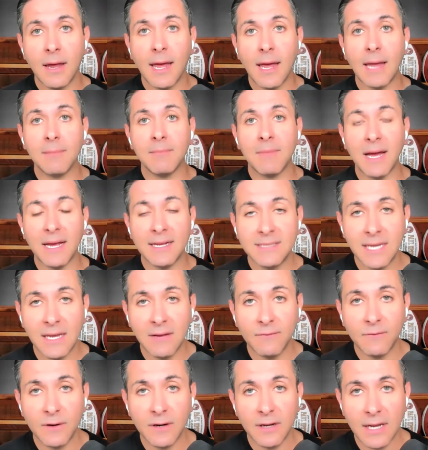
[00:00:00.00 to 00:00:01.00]
And my
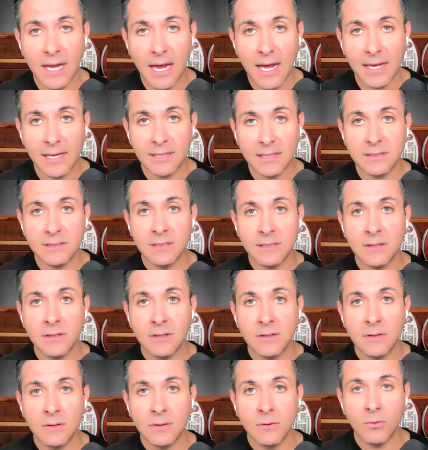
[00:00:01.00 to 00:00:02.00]
take for today is,
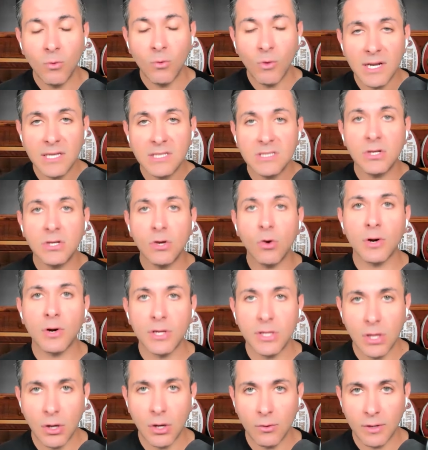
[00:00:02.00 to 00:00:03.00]
what is your
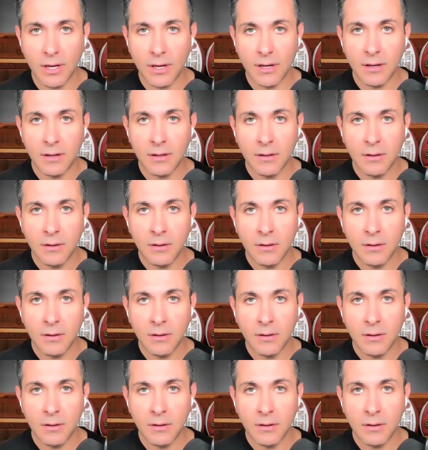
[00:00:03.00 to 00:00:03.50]
yoga?